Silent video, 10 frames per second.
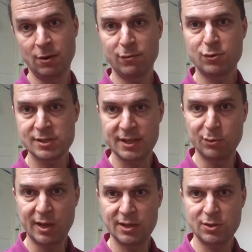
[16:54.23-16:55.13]
Of course,
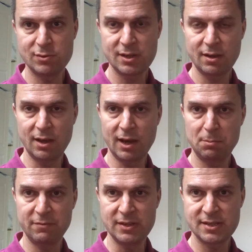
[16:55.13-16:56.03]
then you can't use
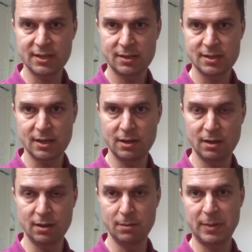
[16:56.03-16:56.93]
IPv6
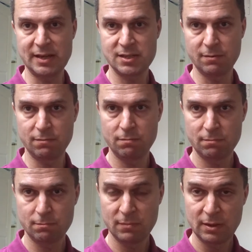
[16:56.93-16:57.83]
and passive
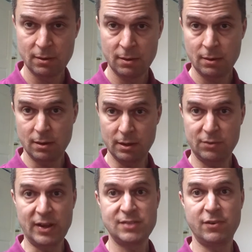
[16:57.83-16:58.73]

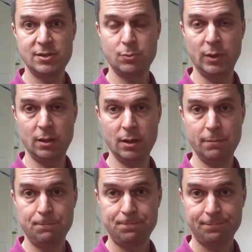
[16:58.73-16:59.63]
transfers with
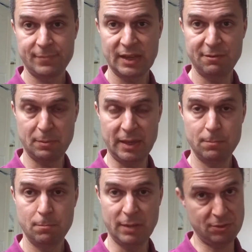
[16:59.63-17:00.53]

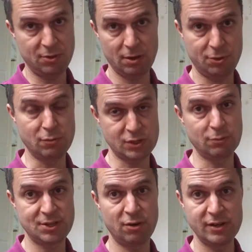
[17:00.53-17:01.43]
FTP. But those
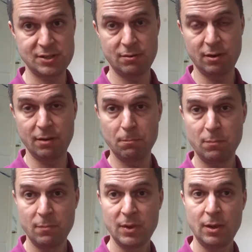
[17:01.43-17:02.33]
old servers
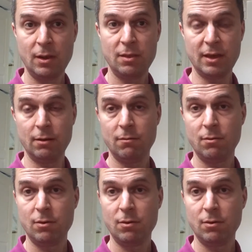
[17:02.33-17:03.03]
then